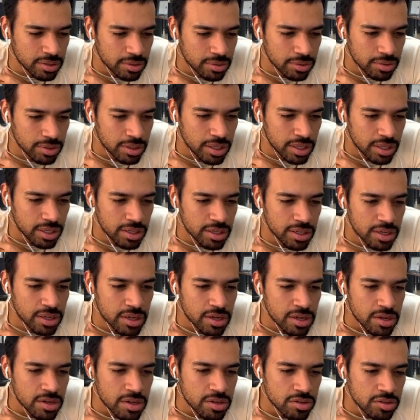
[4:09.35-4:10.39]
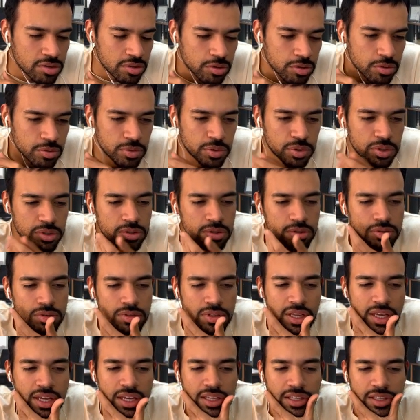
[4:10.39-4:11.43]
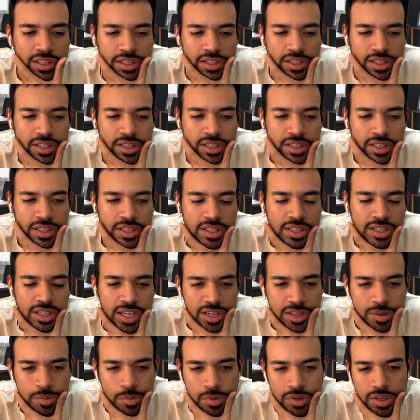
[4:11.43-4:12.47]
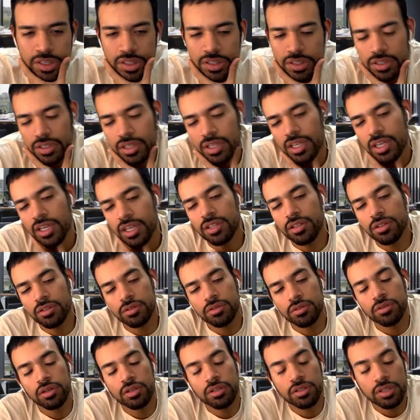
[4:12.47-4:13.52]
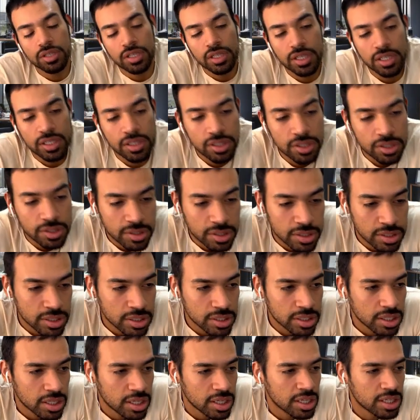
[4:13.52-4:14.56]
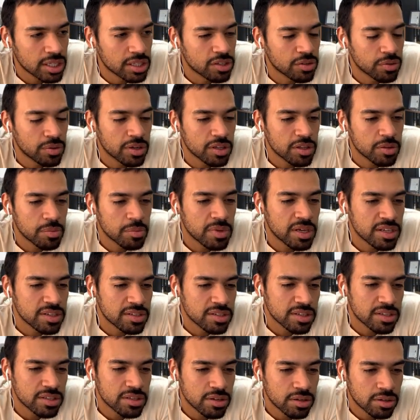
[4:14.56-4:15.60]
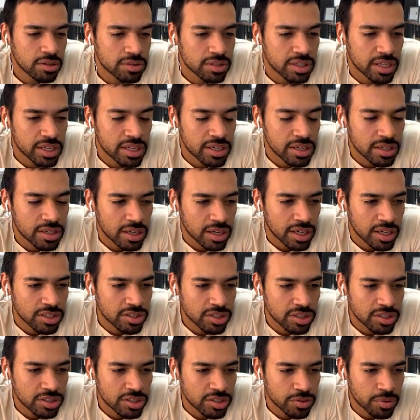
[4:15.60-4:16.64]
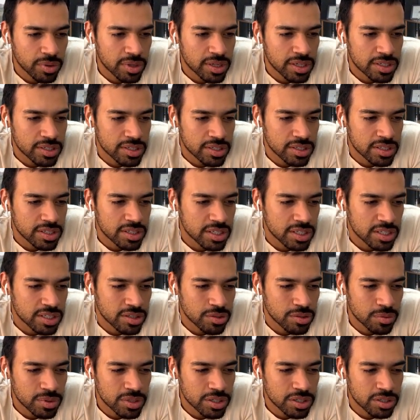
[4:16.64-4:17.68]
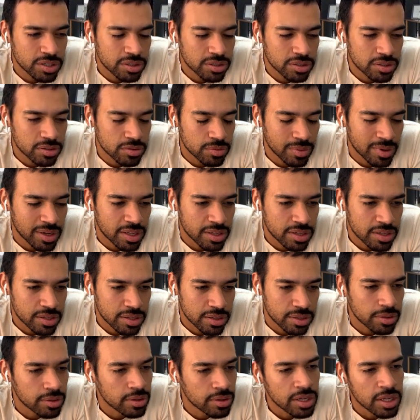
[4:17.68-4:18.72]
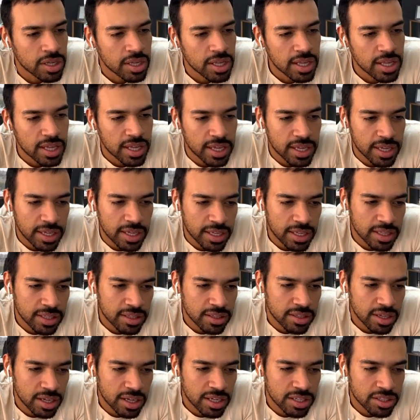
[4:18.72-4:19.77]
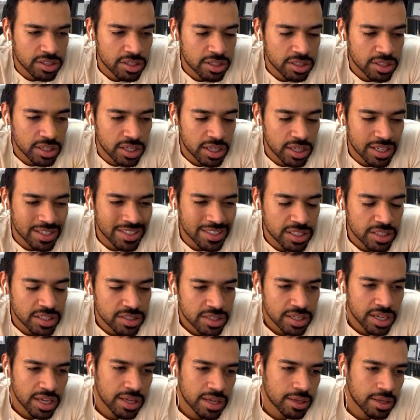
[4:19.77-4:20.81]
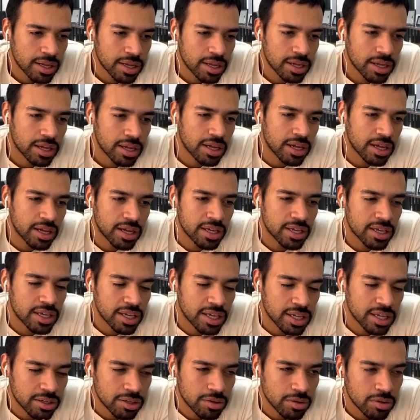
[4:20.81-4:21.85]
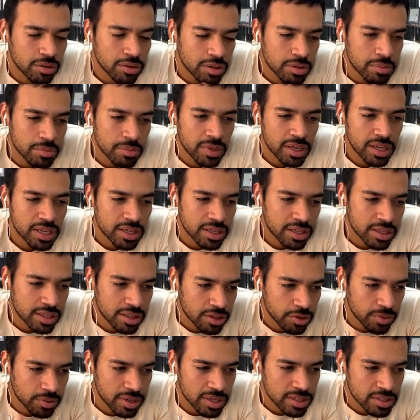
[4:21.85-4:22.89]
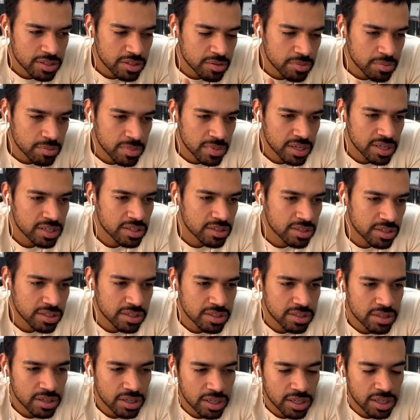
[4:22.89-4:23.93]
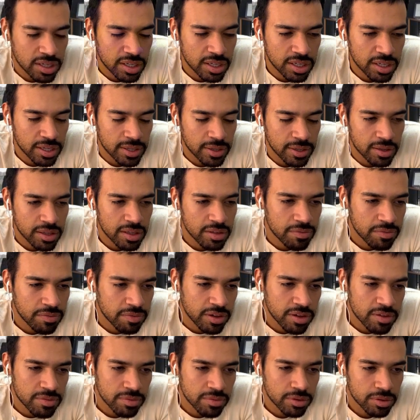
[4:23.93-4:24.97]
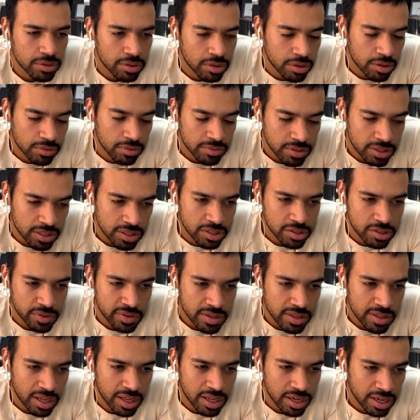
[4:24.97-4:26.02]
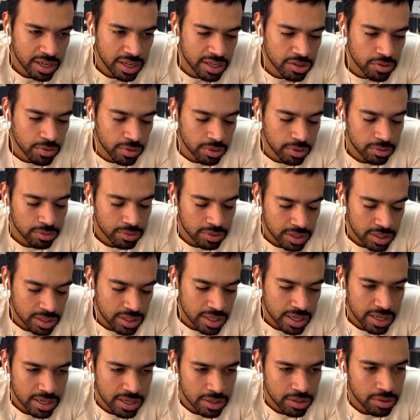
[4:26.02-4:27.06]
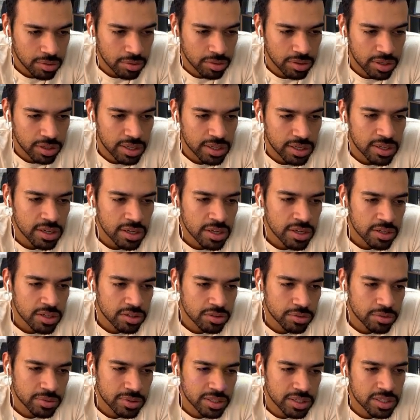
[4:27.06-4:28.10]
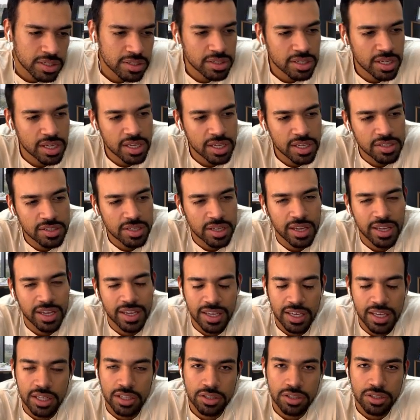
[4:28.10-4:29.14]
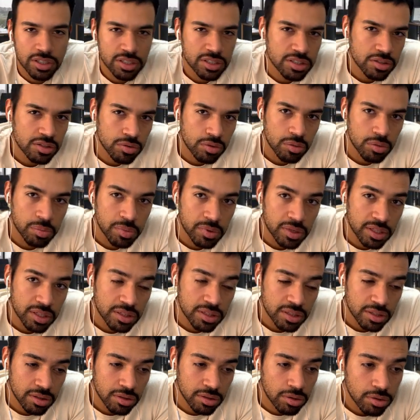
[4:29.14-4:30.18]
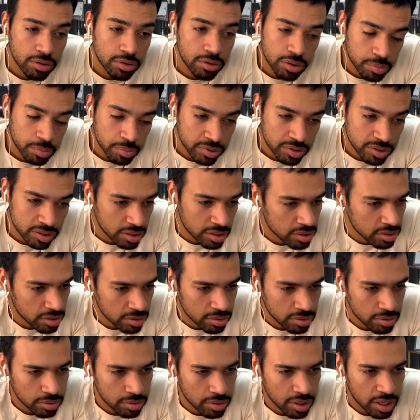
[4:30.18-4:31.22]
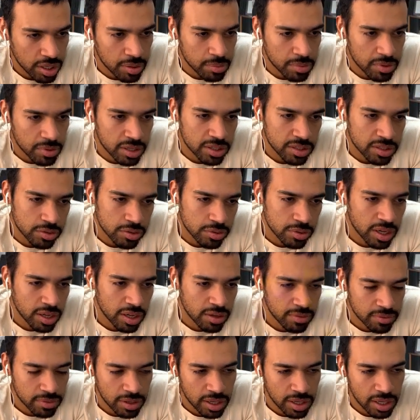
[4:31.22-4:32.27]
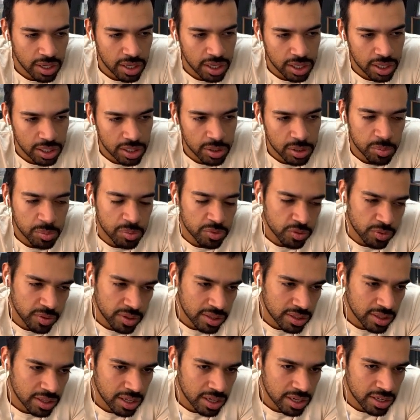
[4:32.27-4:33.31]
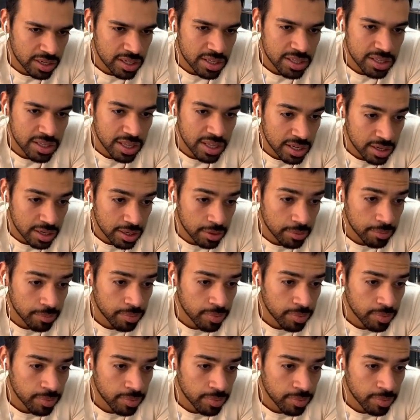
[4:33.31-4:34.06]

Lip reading: Okay, so you do that in daily, but I do not enter a trade based on daily. I just trace these regions right here, and I just can I can only make trades based in favor of the trend line I draw in daily. Okay, so in this case I can just open long positions. Okay, because we have a uptrend line in daily.